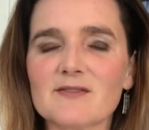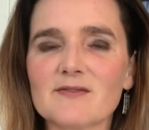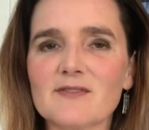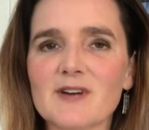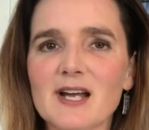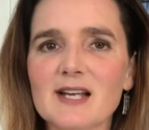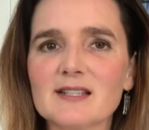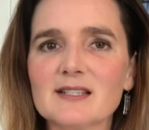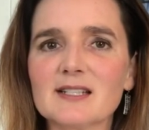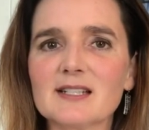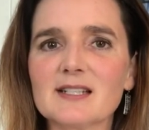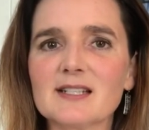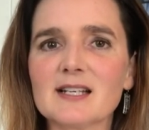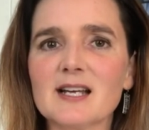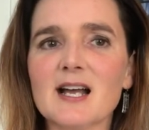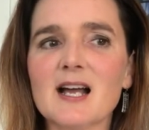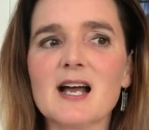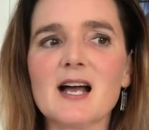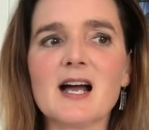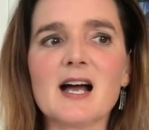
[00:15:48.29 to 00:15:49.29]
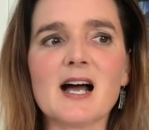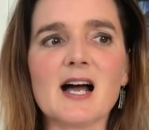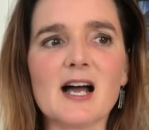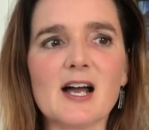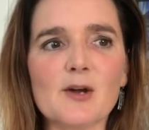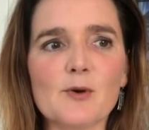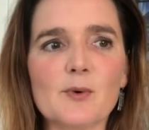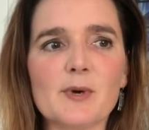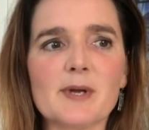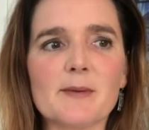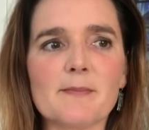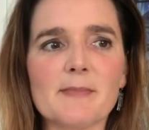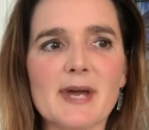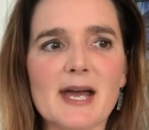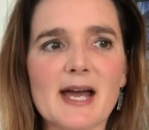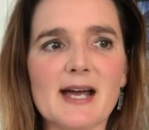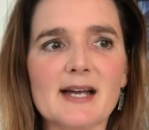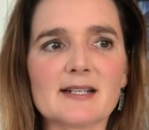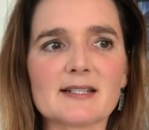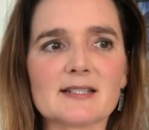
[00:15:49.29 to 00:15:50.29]
finally I went
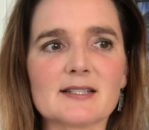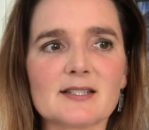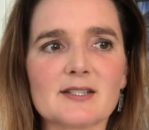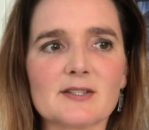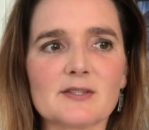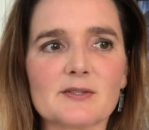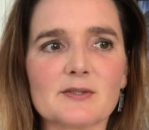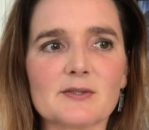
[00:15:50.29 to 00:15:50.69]
back to